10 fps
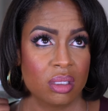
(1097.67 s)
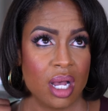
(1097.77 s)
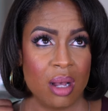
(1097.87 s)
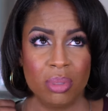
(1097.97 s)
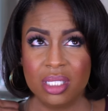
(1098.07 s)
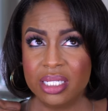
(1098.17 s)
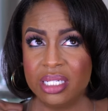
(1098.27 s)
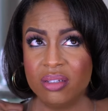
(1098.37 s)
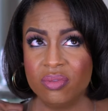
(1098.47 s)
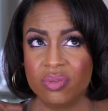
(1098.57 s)
I
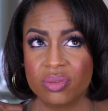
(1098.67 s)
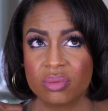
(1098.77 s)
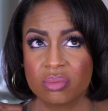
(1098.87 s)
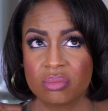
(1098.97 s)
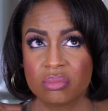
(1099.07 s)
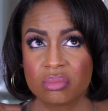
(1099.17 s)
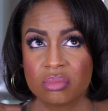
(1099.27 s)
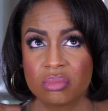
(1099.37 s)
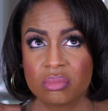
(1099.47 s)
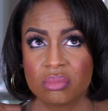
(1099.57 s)
believe.
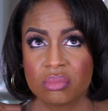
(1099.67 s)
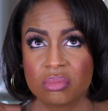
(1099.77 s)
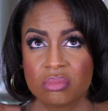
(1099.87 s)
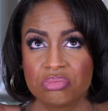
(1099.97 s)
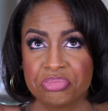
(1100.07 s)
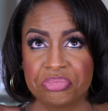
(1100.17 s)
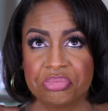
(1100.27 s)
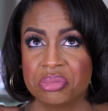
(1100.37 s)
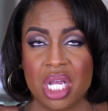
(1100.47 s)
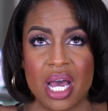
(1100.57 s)

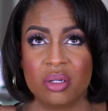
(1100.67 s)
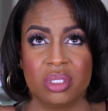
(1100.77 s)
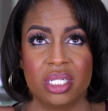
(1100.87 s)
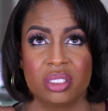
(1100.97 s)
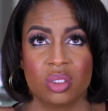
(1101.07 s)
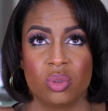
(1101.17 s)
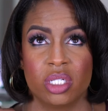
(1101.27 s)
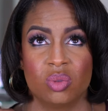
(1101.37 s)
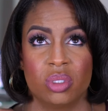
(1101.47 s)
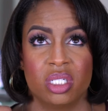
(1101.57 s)
Mm, I don't think it's the
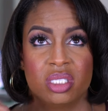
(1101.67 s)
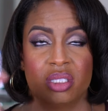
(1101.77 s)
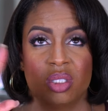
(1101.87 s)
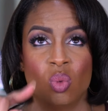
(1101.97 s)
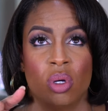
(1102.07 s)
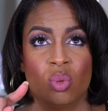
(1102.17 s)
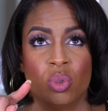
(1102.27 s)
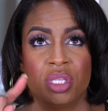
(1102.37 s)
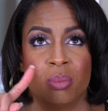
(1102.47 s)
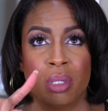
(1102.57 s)
Russ one because it's the one
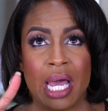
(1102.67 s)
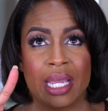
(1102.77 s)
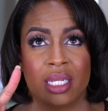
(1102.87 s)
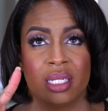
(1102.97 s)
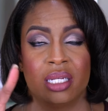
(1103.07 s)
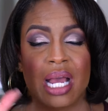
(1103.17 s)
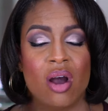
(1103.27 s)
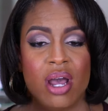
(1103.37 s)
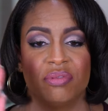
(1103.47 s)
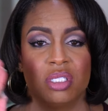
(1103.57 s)
with the black in it.
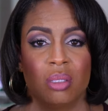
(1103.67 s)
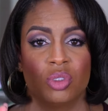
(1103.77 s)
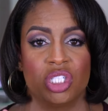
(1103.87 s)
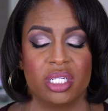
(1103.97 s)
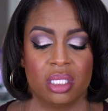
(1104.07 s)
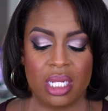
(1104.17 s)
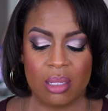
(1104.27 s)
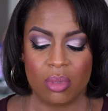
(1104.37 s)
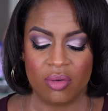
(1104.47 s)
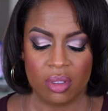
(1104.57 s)
I'll have to double check the
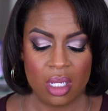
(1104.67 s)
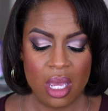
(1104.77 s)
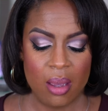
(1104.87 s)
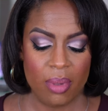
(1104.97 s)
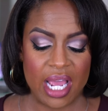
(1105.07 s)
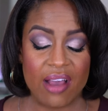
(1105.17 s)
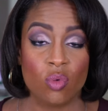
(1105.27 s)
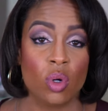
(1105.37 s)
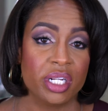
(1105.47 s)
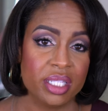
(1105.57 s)
name of it. But I
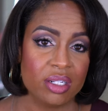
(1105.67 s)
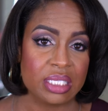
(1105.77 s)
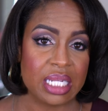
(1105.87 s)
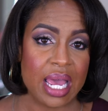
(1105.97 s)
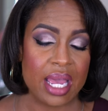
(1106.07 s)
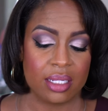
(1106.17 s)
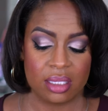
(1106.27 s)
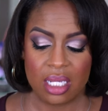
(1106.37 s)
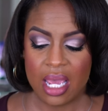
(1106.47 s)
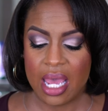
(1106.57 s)
have one of their
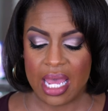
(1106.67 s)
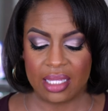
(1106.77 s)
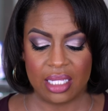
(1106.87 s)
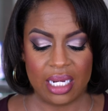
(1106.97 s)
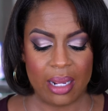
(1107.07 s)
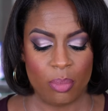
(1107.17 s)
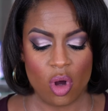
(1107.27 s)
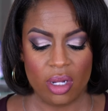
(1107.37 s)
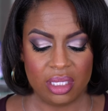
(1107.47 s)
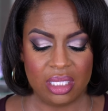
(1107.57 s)
stacks. And then I
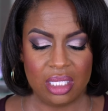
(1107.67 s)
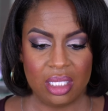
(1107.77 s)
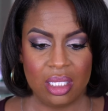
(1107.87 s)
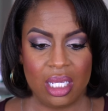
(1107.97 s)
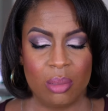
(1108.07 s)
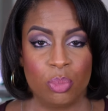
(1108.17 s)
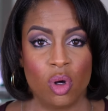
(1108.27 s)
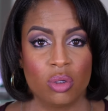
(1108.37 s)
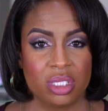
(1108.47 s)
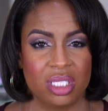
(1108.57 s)
bought the
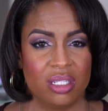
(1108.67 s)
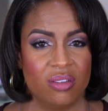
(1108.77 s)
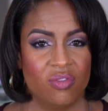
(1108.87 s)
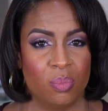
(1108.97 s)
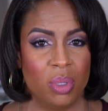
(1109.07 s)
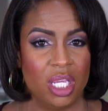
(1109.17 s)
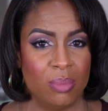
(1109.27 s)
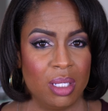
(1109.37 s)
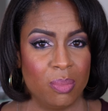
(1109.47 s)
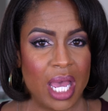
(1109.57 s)
Impulsive
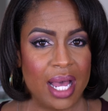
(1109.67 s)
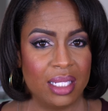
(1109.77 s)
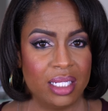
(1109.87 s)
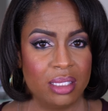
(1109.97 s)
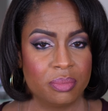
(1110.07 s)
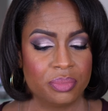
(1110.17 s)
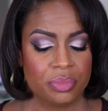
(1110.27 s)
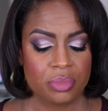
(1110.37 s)
Pigment Palette.